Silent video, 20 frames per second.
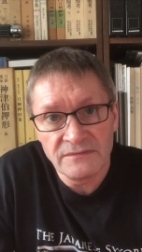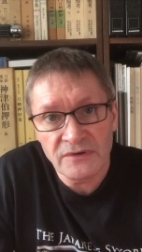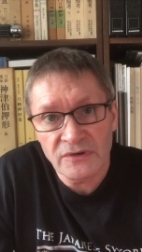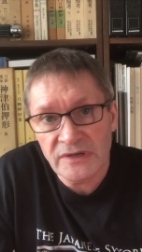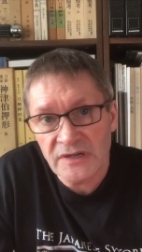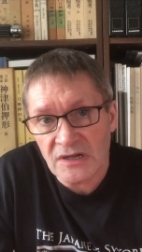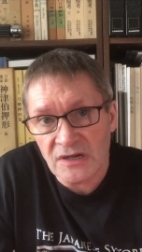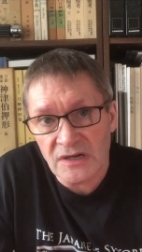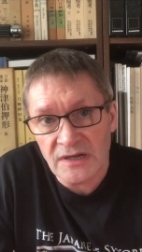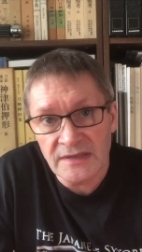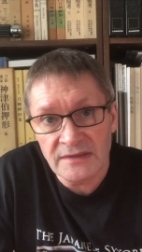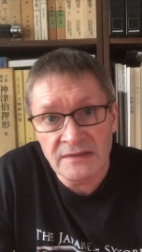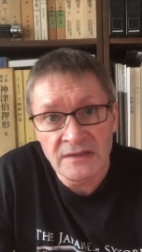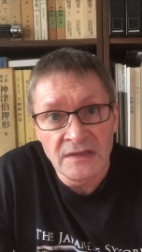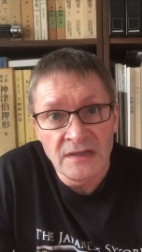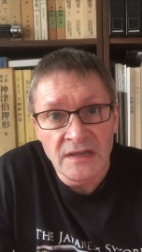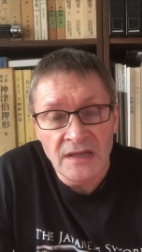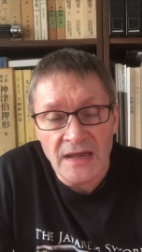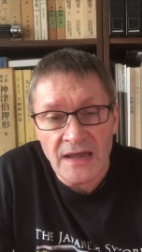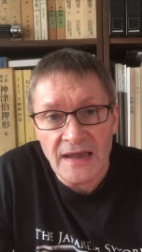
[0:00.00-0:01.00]
very kind,
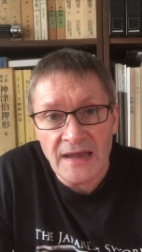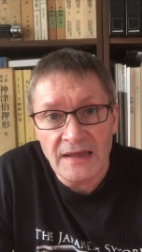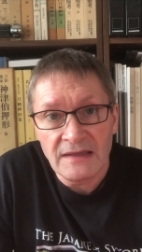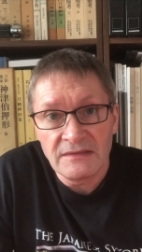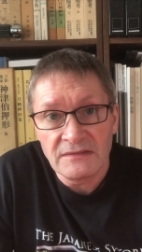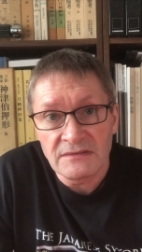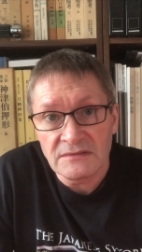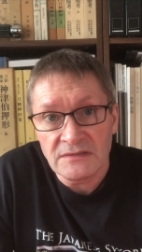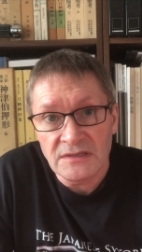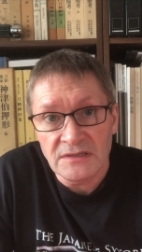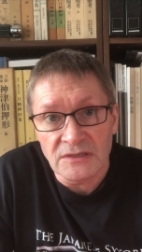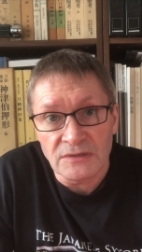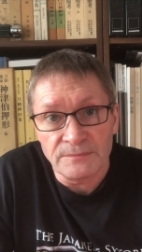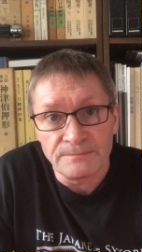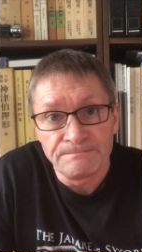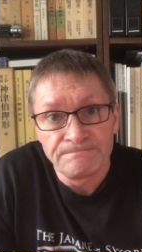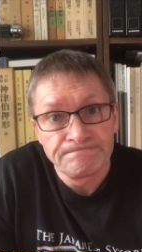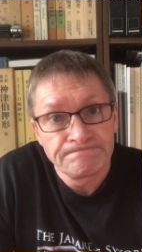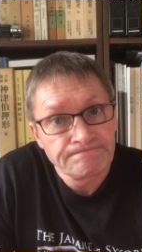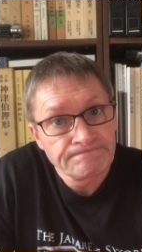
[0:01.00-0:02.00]
and you know,
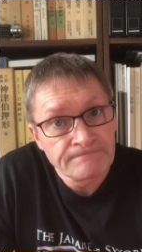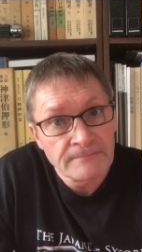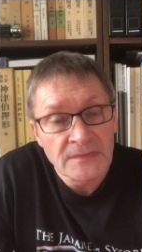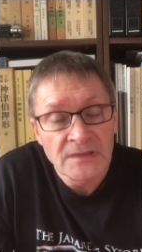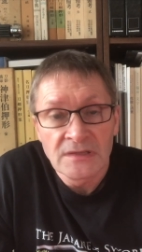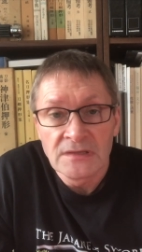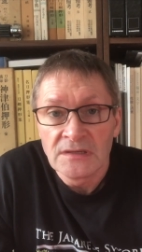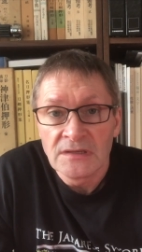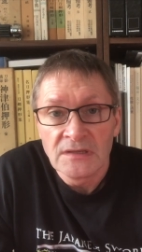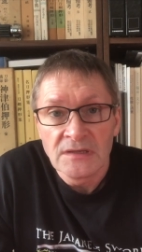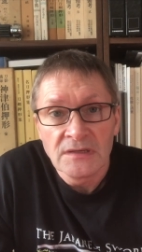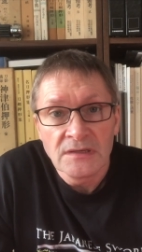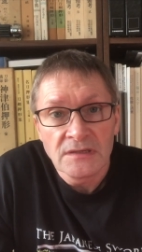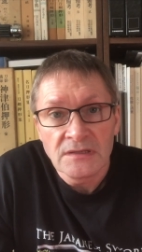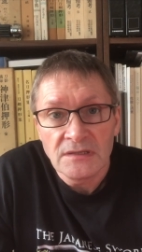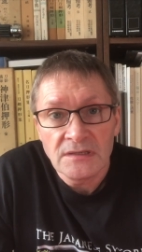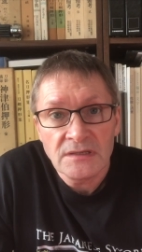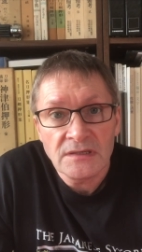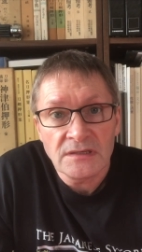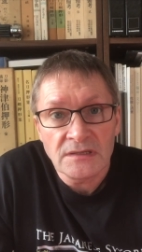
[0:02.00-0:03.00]

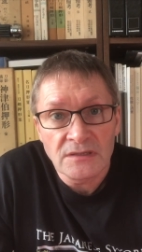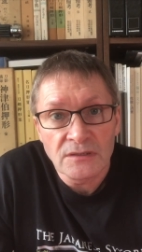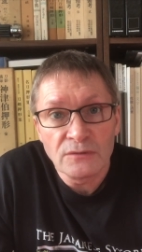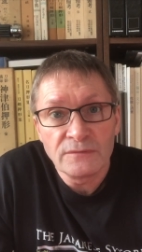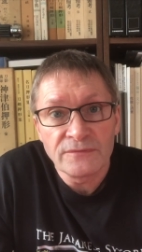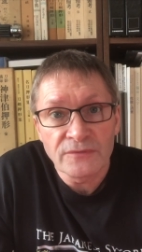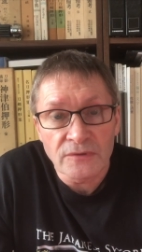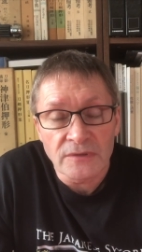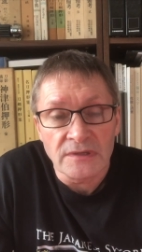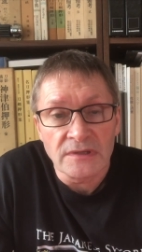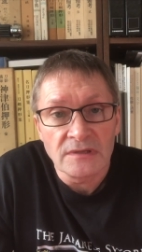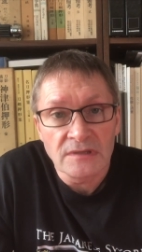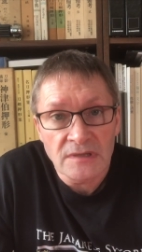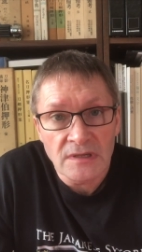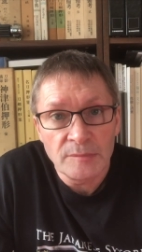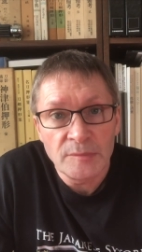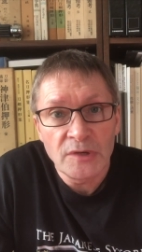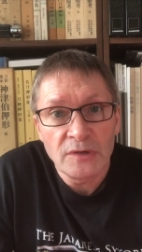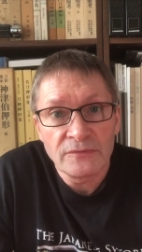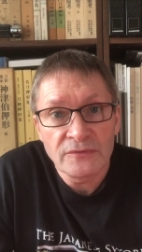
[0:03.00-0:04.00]
yeah, go for it.
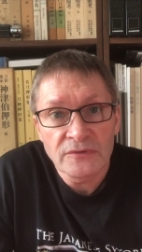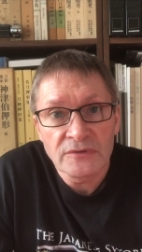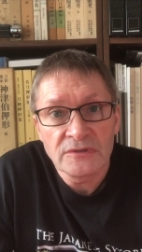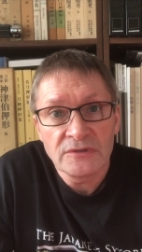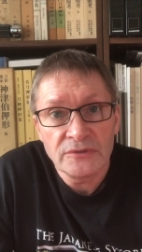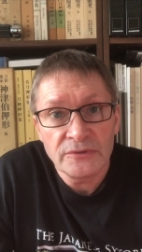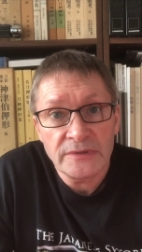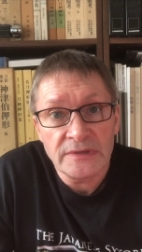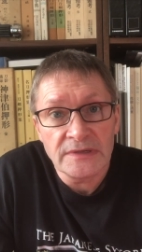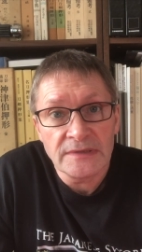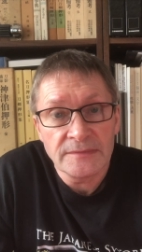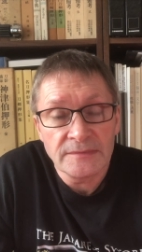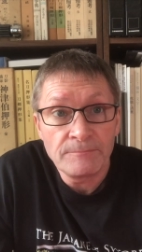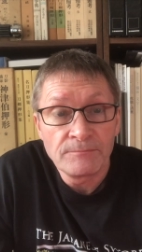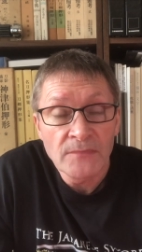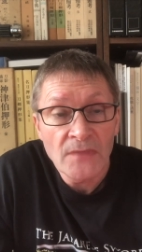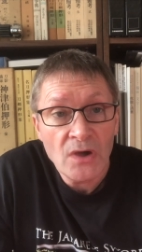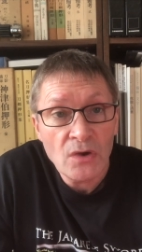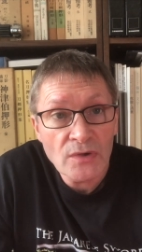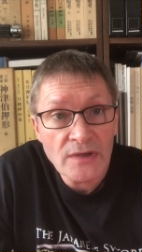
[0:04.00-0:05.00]
Come over and do it.
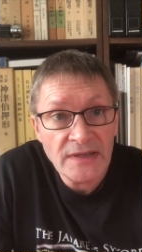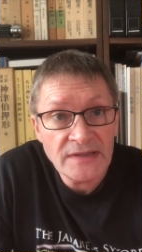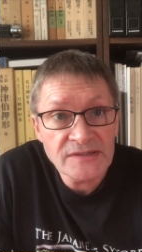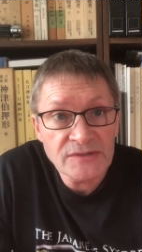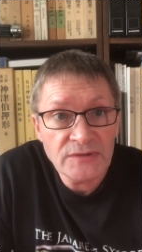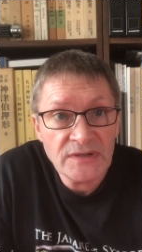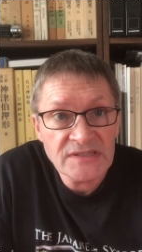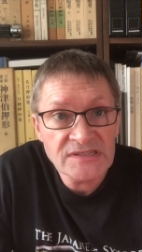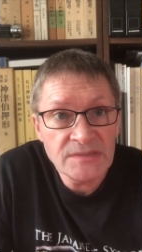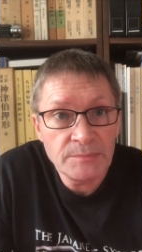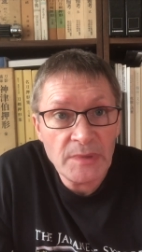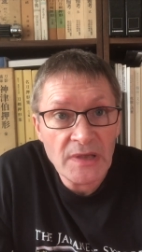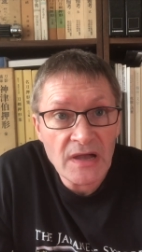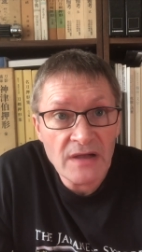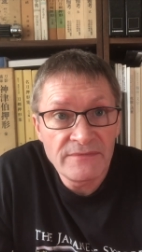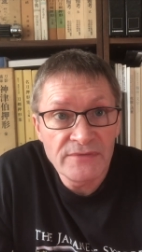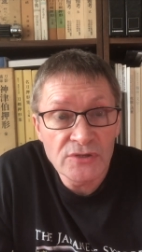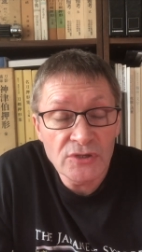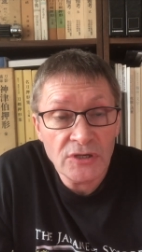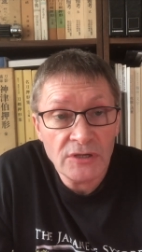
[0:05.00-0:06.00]
Okay, so that's the bit I
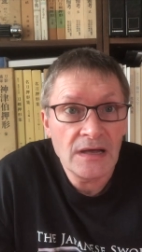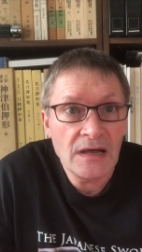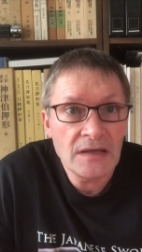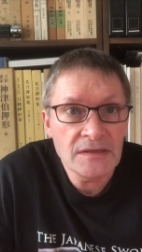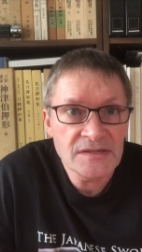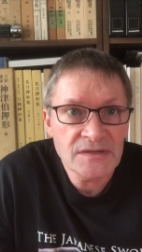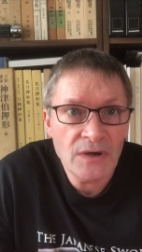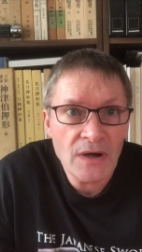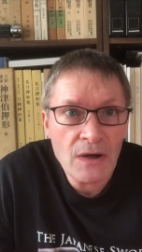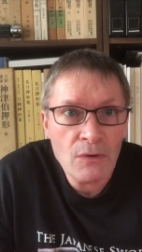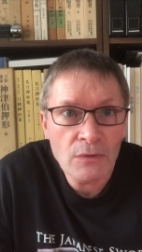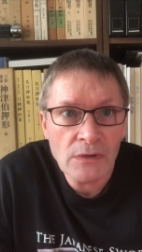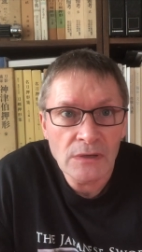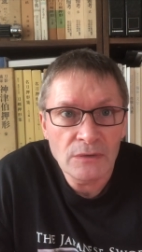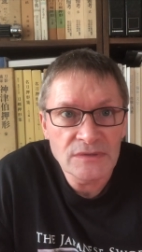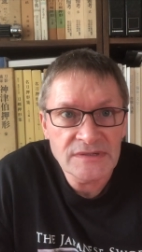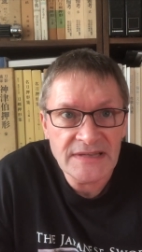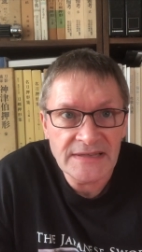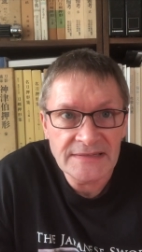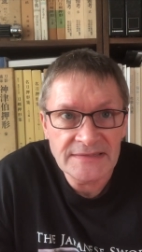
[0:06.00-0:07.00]
forgot. So I'll
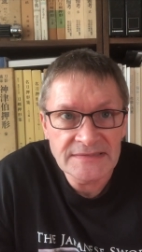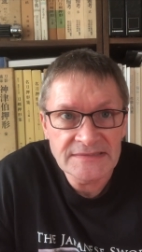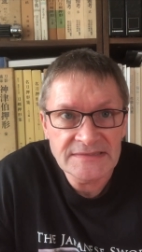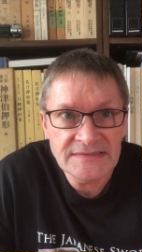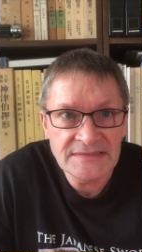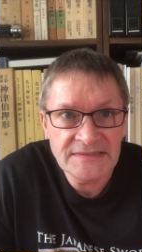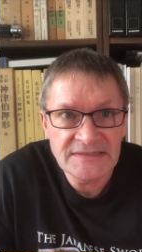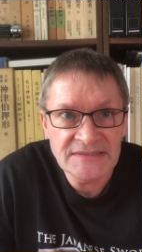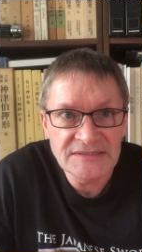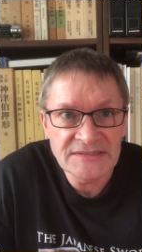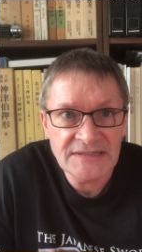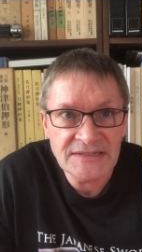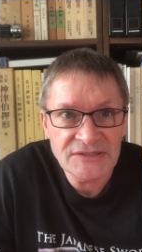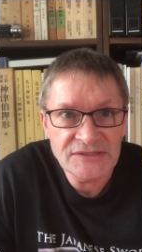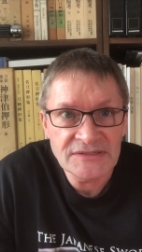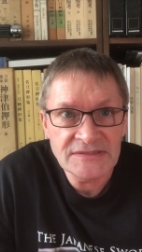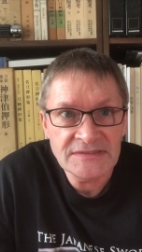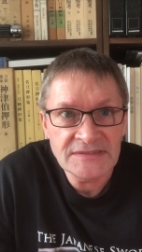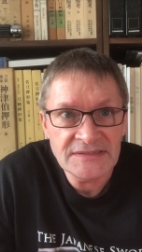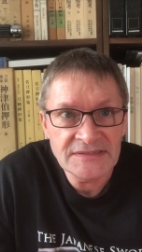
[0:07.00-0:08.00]
close out this
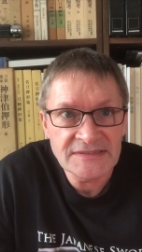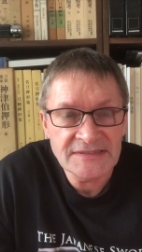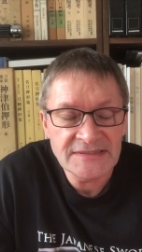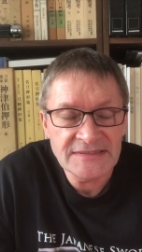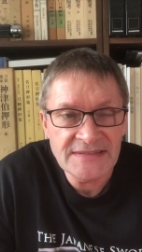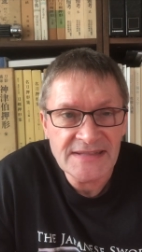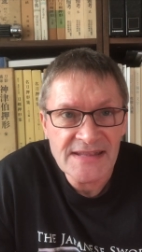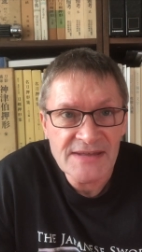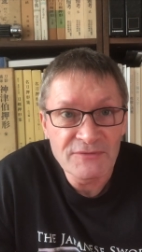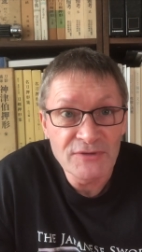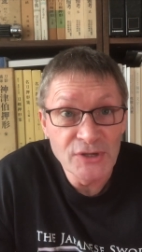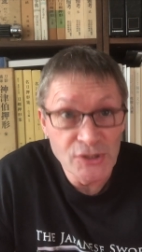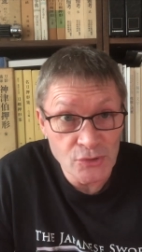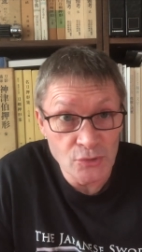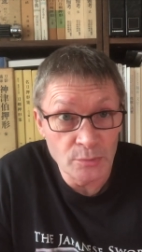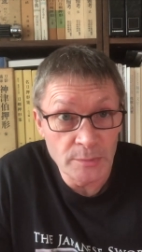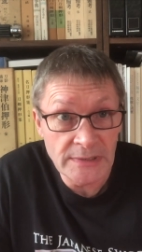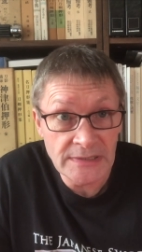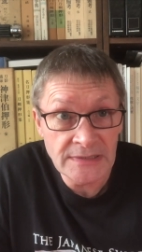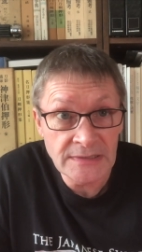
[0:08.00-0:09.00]
section instead of the original
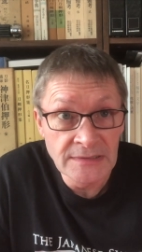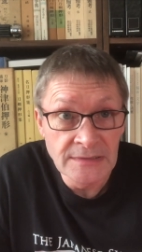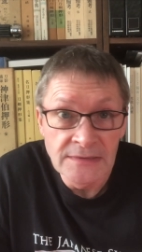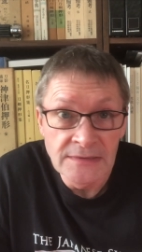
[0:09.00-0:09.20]
me.